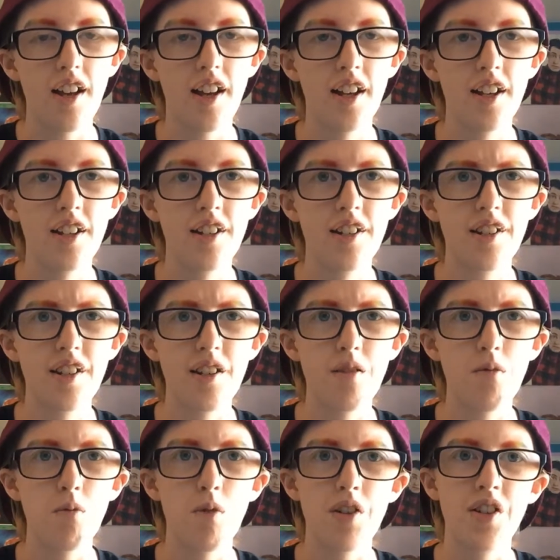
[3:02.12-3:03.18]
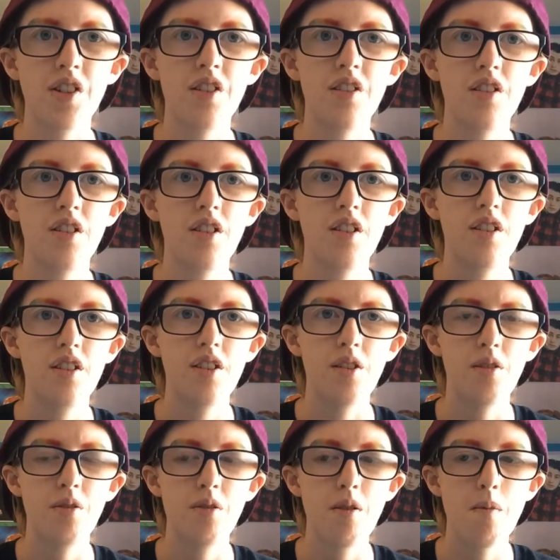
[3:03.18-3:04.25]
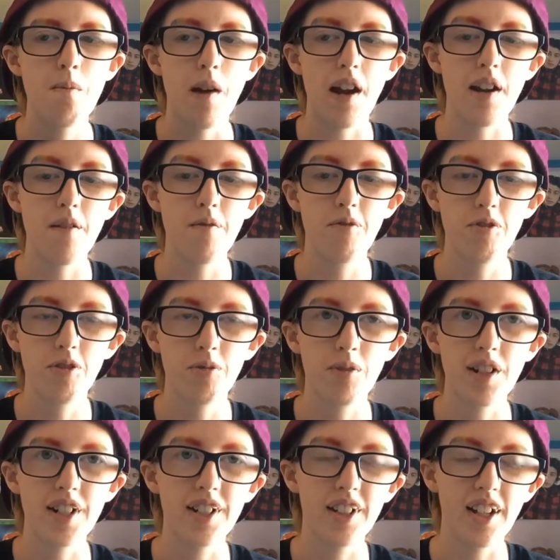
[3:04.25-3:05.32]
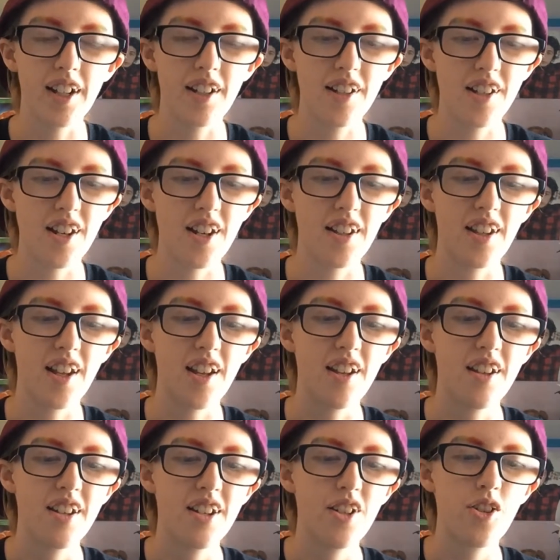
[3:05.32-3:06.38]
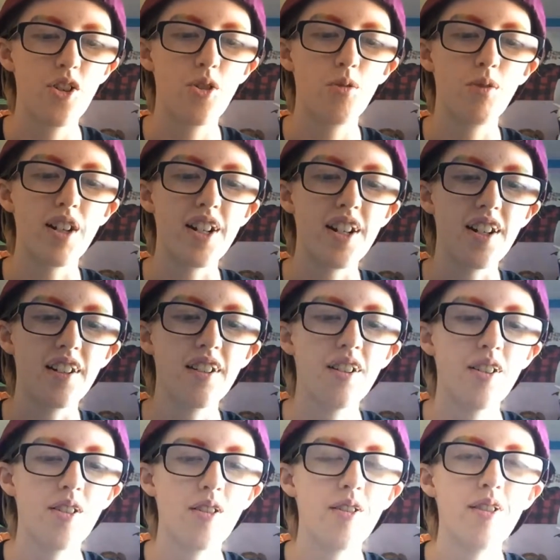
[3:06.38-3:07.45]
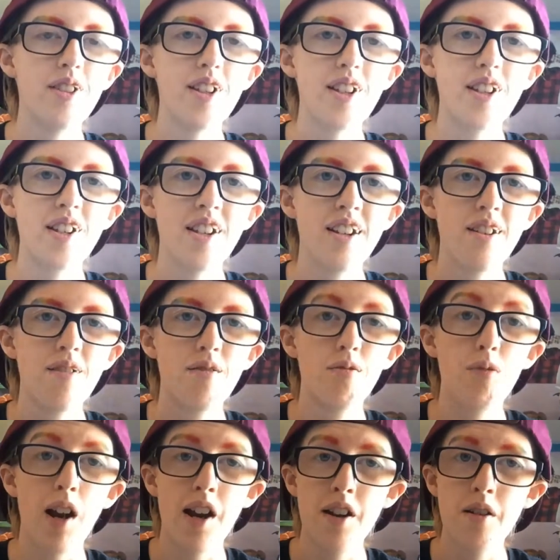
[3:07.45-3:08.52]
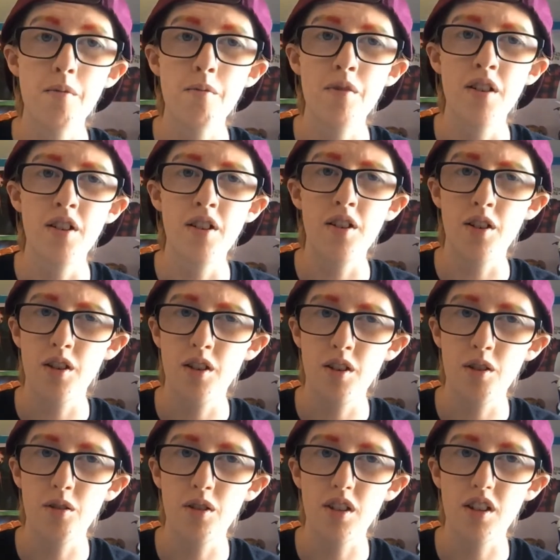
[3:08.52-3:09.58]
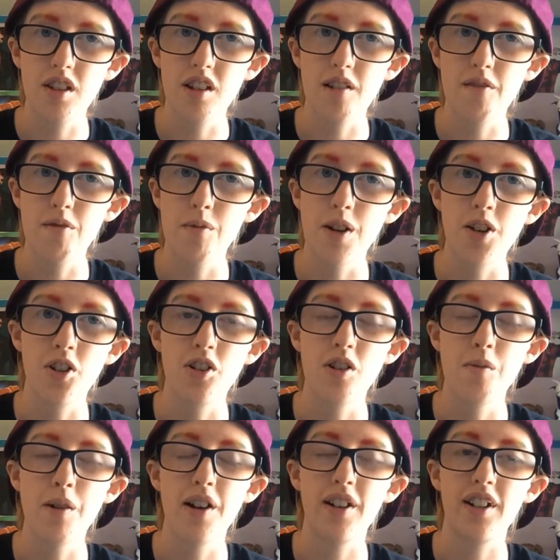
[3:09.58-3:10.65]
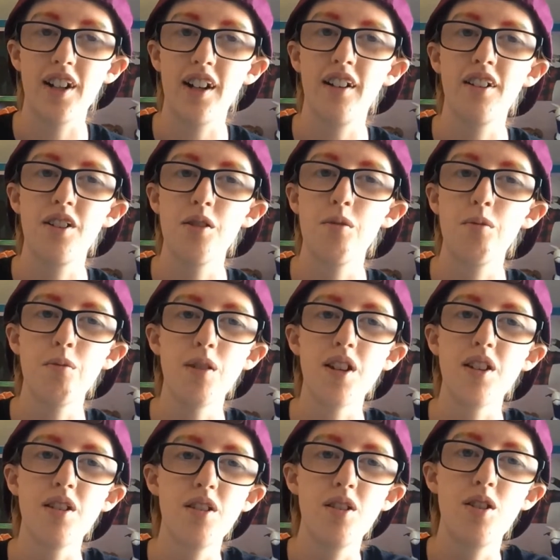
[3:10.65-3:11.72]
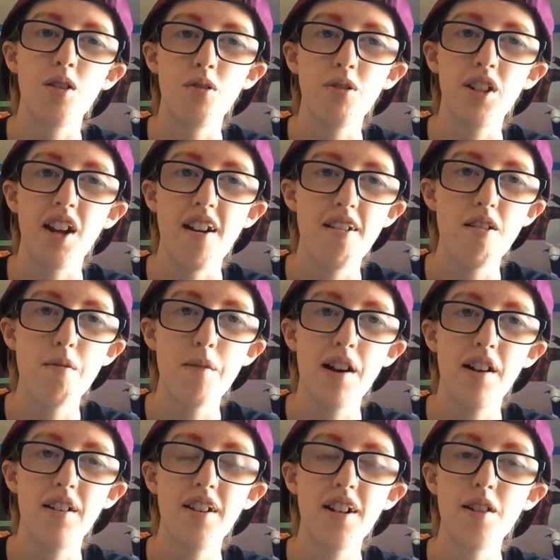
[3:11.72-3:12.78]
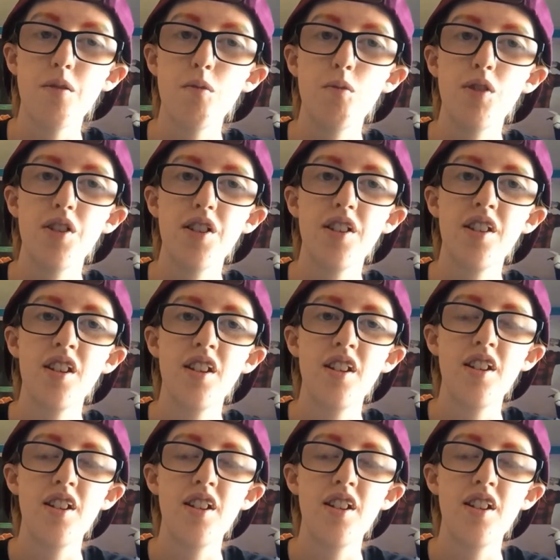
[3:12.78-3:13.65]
and it wasn't, you know, painful to read, like sitting there just reading all this random useless information about a character we don't care about. It was